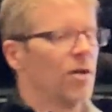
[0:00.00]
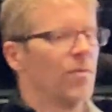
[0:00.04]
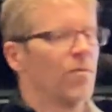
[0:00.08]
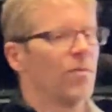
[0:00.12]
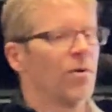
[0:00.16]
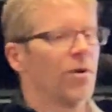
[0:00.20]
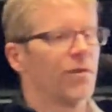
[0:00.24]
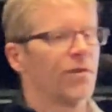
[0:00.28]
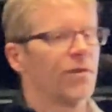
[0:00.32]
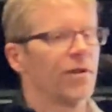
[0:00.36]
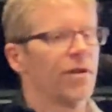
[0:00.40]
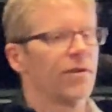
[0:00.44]

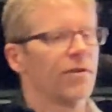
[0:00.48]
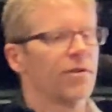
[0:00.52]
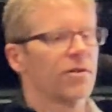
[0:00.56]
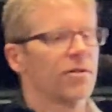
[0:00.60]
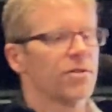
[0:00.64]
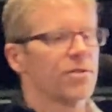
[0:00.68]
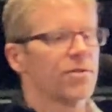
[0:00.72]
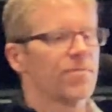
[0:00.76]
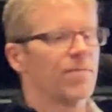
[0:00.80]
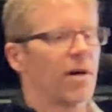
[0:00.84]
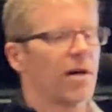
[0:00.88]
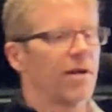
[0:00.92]
But then
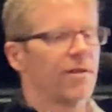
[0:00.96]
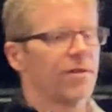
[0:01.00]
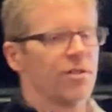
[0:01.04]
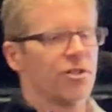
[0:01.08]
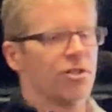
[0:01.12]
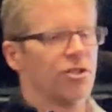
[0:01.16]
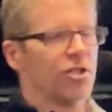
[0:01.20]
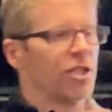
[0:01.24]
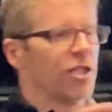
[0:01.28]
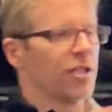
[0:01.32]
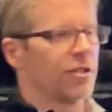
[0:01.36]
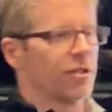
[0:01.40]
there's by the
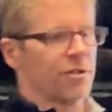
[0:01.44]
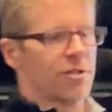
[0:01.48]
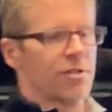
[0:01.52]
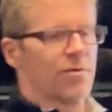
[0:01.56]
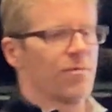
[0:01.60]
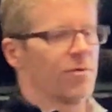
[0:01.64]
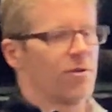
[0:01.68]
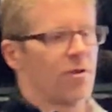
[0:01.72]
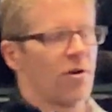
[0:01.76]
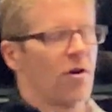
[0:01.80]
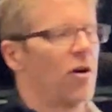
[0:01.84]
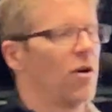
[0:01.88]
genus
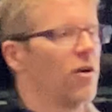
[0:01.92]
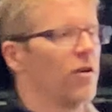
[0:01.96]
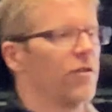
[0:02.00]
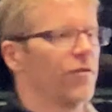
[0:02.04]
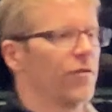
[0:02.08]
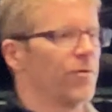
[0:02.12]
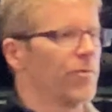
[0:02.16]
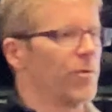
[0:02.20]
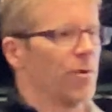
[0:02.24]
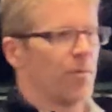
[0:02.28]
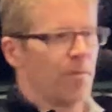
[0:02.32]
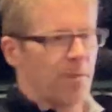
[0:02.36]
for
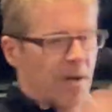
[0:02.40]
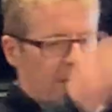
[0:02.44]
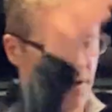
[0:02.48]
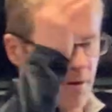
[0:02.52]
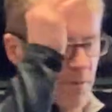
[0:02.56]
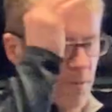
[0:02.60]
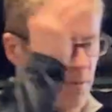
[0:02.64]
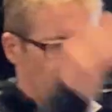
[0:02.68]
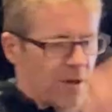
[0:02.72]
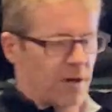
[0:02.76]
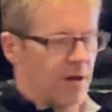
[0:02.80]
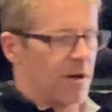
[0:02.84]
all, no matter
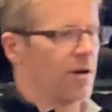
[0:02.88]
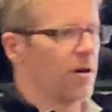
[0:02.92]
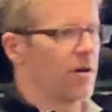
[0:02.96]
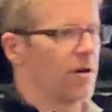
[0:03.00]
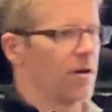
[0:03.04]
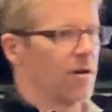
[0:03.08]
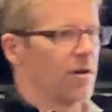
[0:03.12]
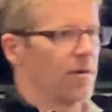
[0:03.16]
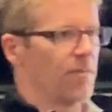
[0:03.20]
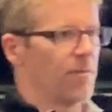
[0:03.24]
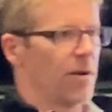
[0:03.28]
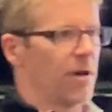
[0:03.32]
what, are,
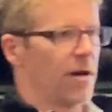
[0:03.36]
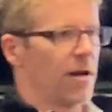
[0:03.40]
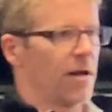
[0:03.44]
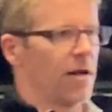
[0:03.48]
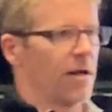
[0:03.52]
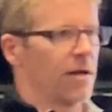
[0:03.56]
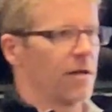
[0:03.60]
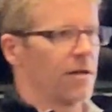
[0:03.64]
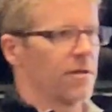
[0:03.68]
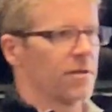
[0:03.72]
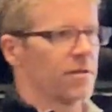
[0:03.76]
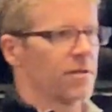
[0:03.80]
are
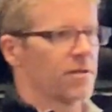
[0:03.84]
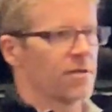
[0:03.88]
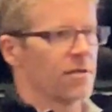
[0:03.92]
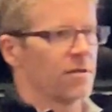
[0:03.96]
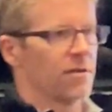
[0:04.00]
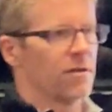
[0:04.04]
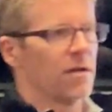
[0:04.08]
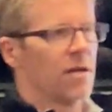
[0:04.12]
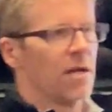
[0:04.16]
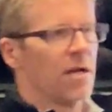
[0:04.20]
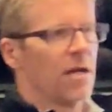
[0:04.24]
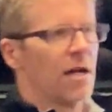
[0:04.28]
pain. Mm -hmm. So
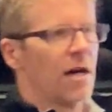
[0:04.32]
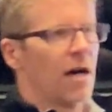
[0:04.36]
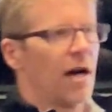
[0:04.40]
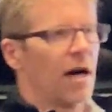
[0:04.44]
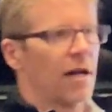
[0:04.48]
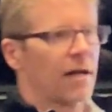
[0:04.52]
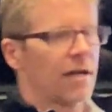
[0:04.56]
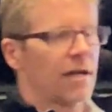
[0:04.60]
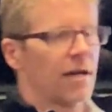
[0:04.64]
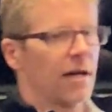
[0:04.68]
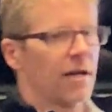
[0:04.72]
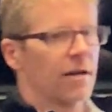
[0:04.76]
I
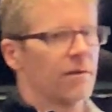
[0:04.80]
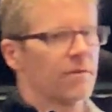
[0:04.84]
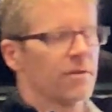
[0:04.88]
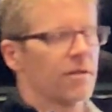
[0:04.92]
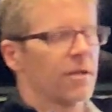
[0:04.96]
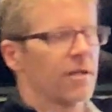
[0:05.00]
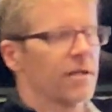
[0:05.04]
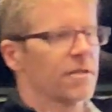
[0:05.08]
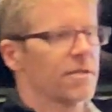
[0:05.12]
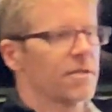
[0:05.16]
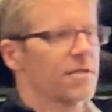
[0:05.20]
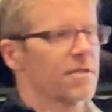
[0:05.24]
kind of
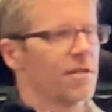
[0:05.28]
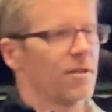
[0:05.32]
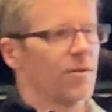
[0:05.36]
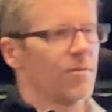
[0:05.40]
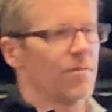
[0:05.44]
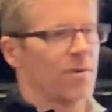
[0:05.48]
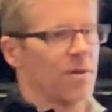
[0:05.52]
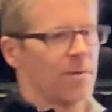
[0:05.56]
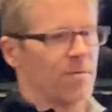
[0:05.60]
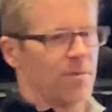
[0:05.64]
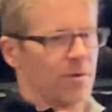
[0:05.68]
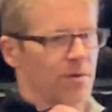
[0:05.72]
like to tell
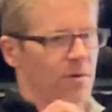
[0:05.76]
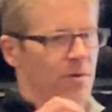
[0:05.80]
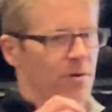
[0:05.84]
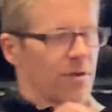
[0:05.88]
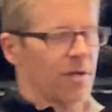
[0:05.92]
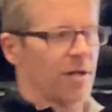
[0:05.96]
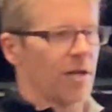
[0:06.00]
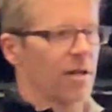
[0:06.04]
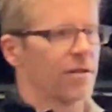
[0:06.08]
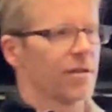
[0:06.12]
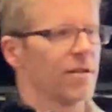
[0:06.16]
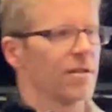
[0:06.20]
people,
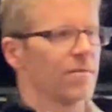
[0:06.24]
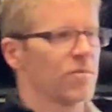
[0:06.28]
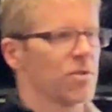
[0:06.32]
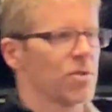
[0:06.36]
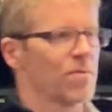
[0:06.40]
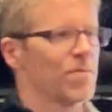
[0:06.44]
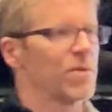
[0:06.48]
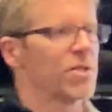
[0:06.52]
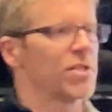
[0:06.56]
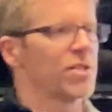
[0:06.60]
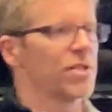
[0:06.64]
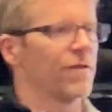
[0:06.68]
look at them
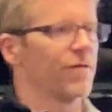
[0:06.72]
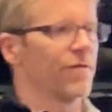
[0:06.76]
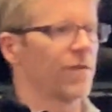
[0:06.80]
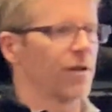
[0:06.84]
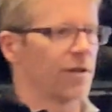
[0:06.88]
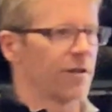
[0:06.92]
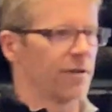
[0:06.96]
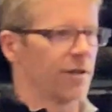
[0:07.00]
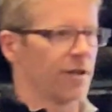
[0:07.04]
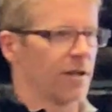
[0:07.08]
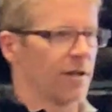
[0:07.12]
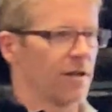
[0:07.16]

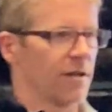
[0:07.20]
specifically.